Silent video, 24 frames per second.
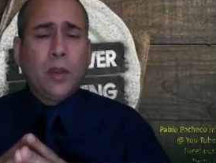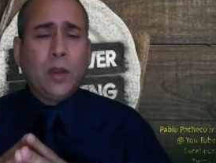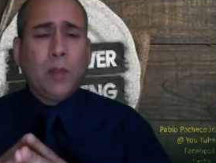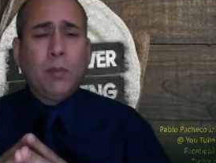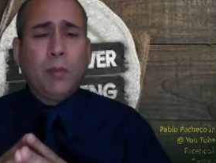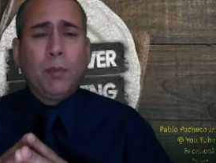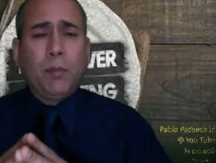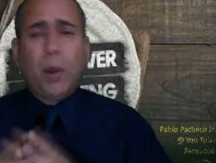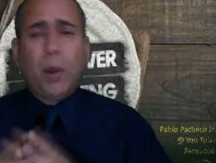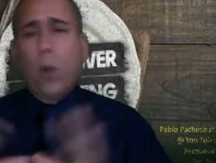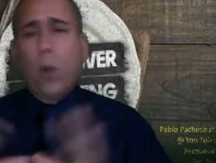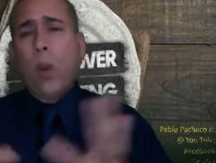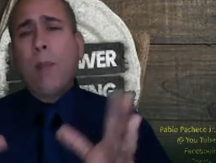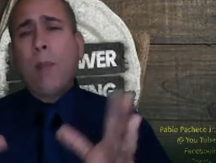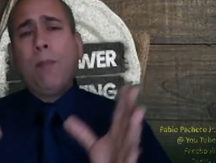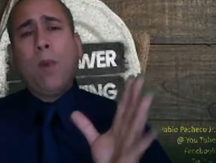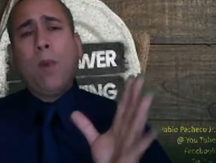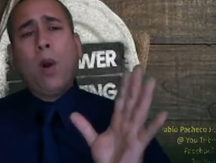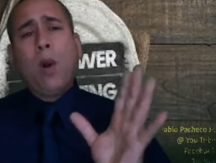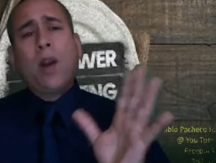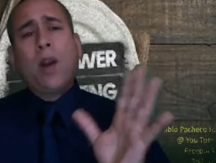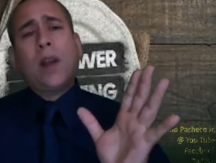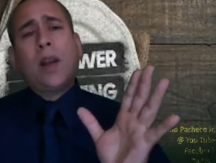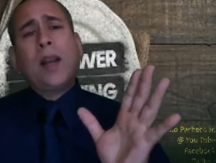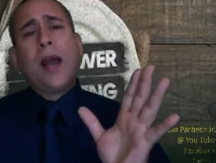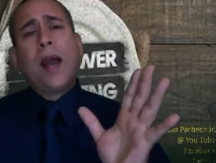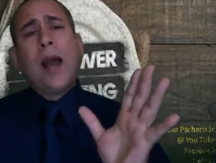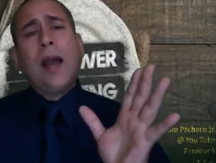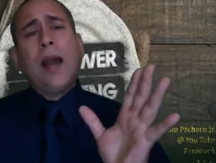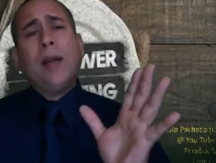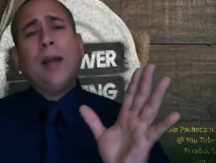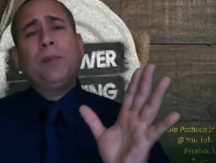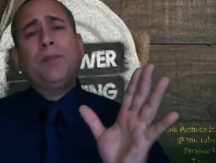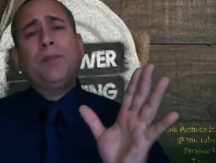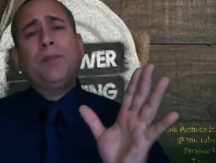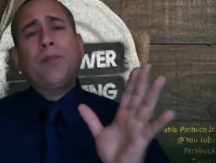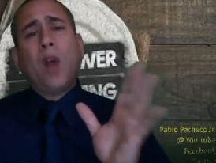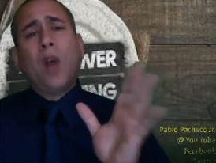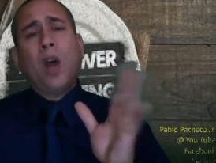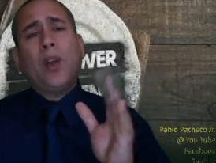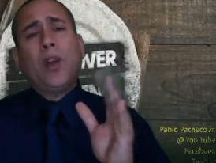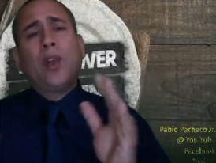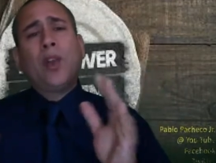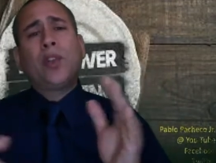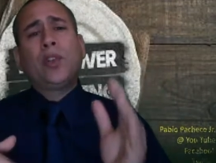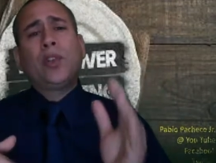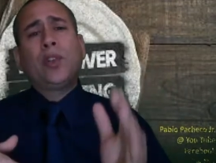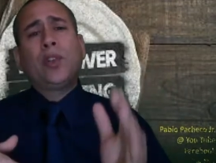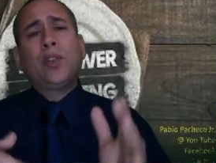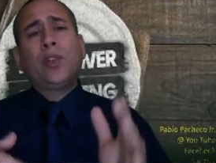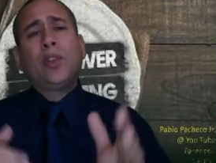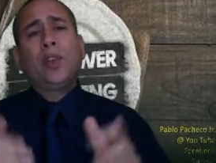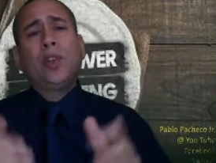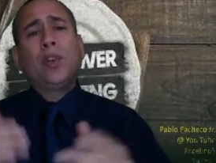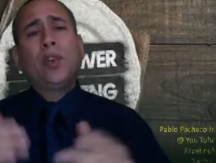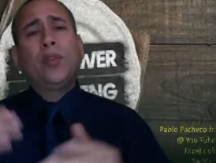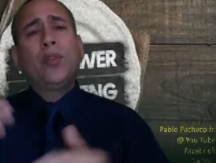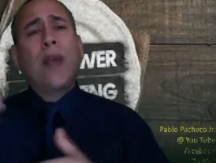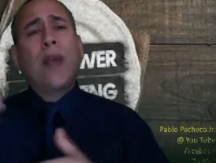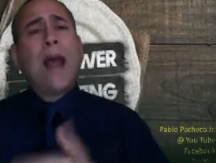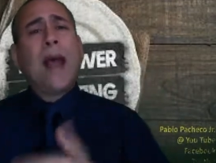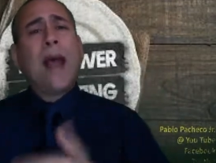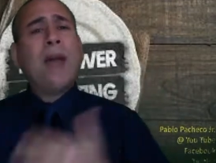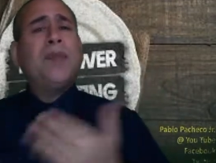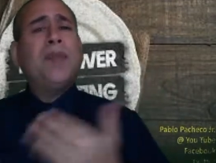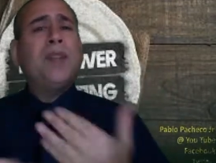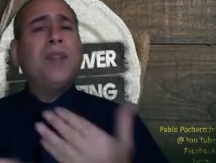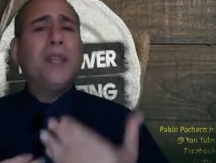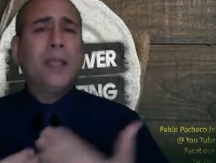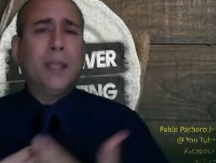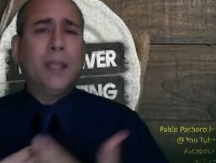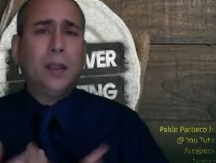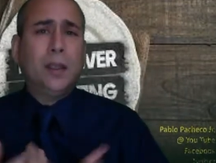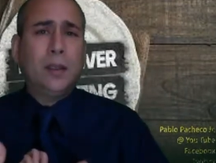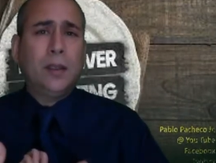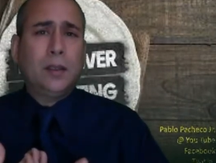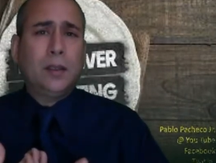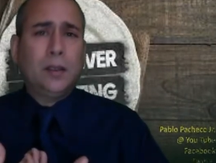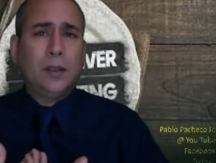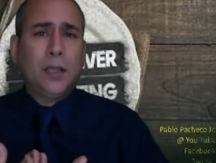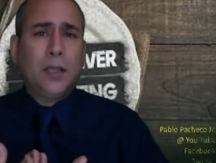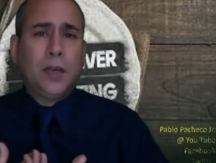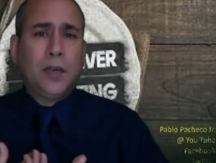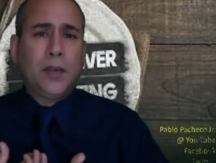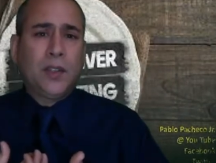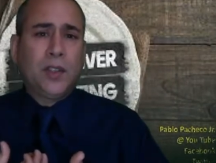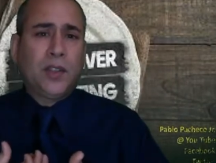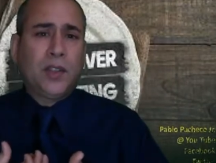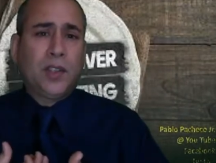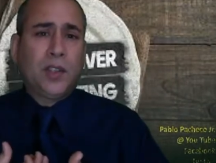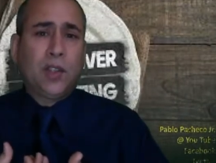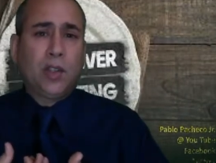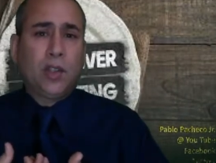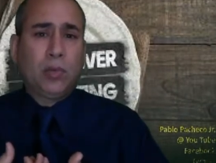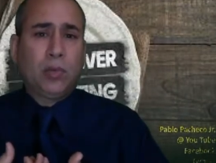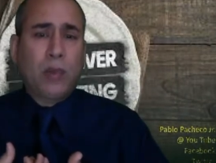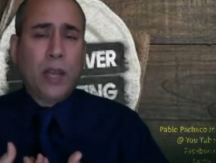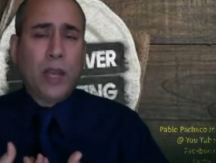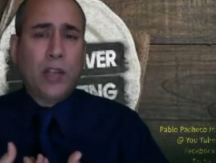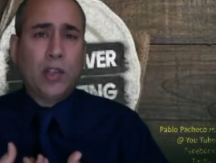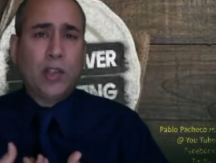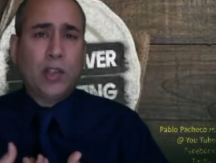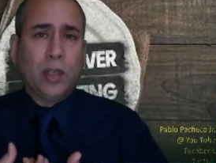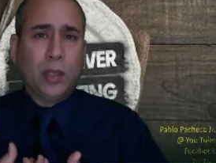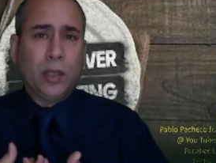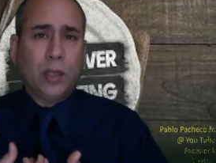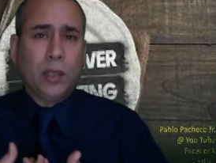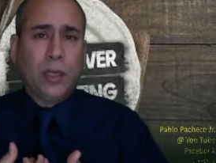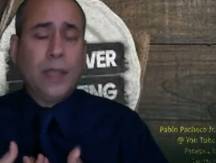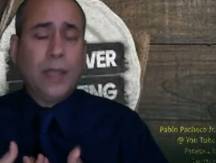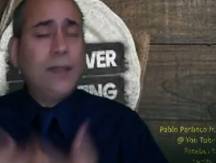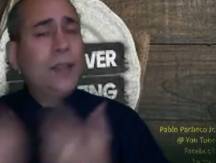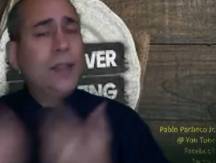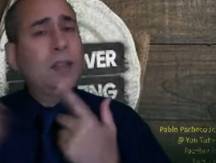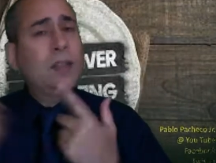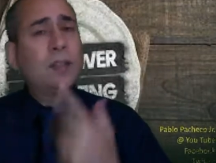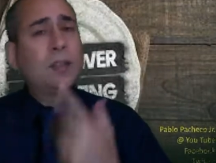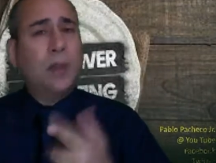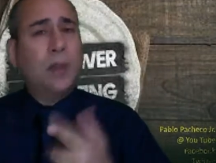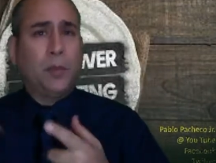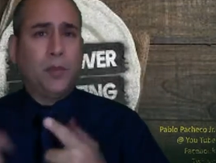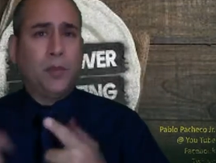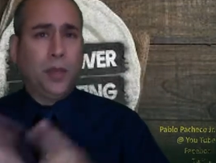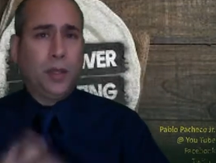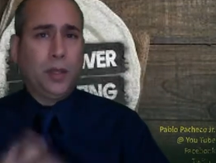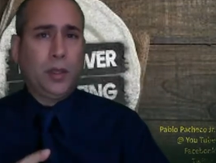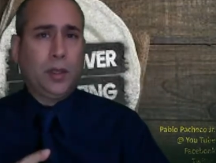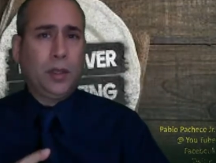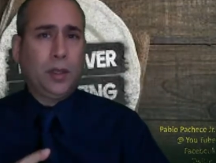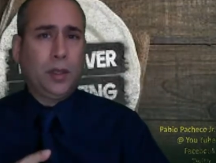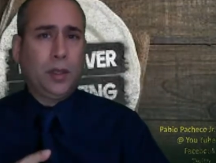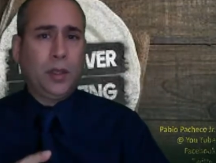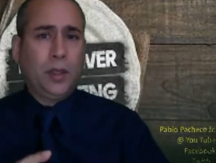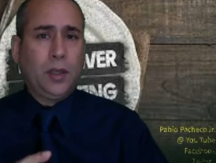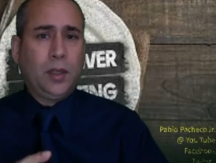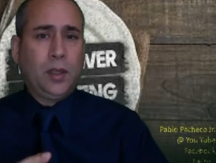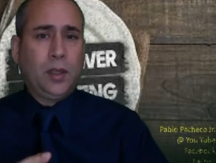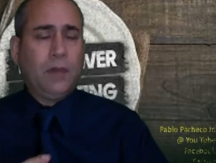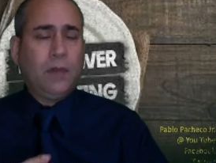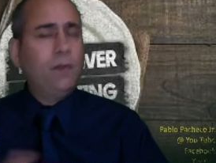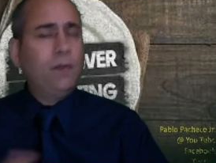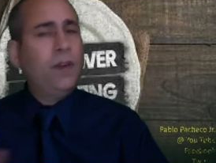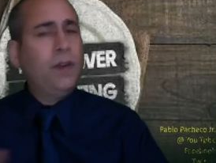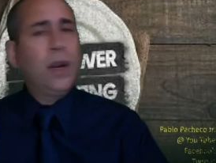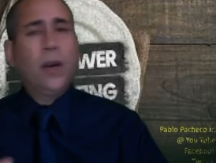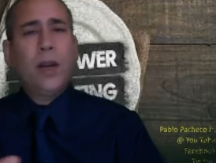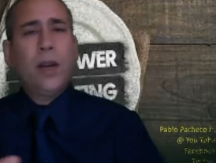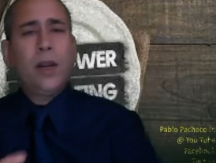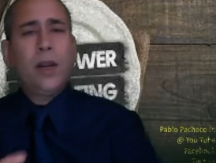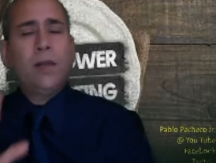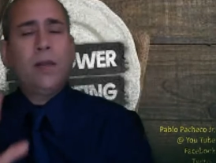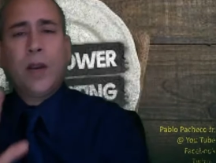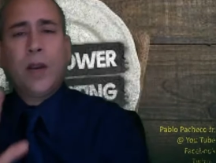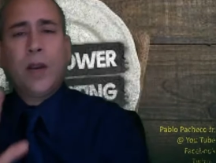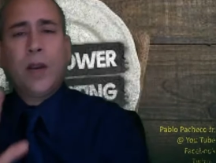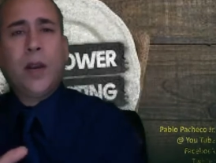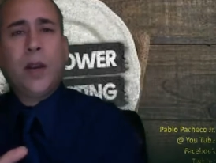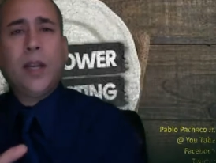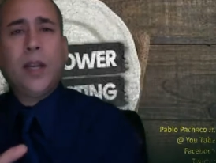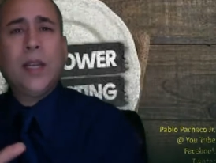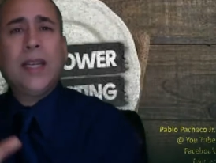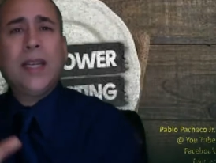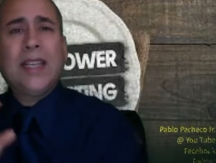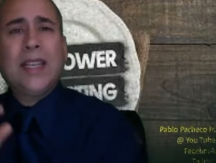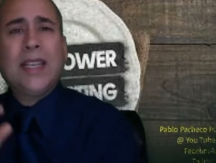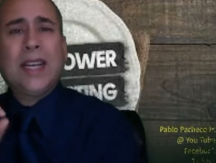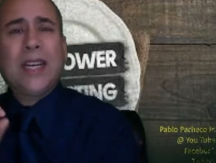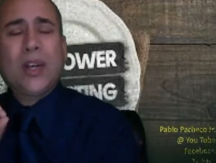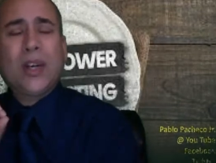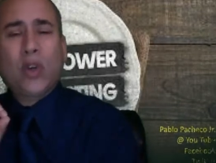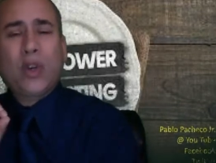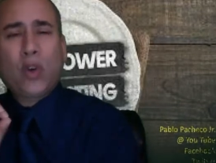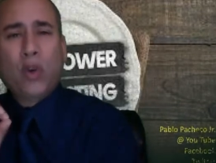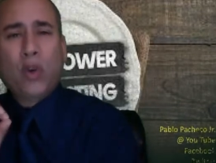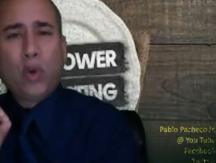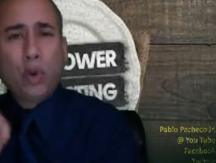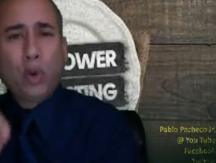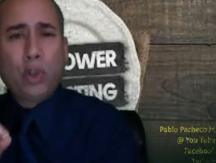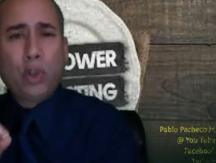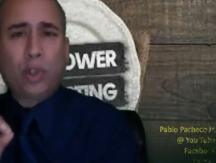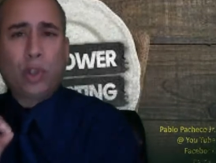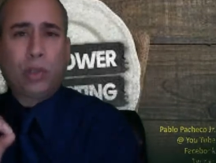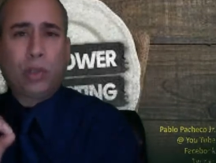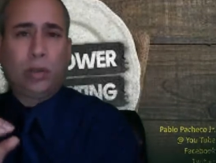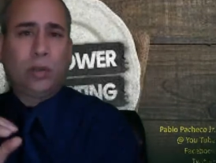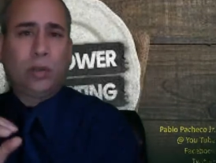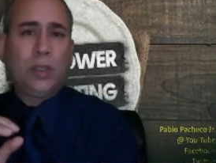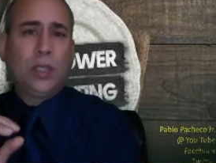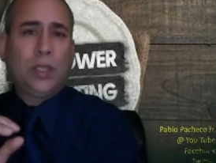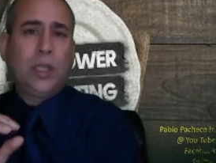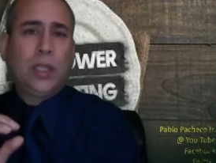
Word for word: But when Mordecai understood the gravity of the situation, he did something very, very crucial.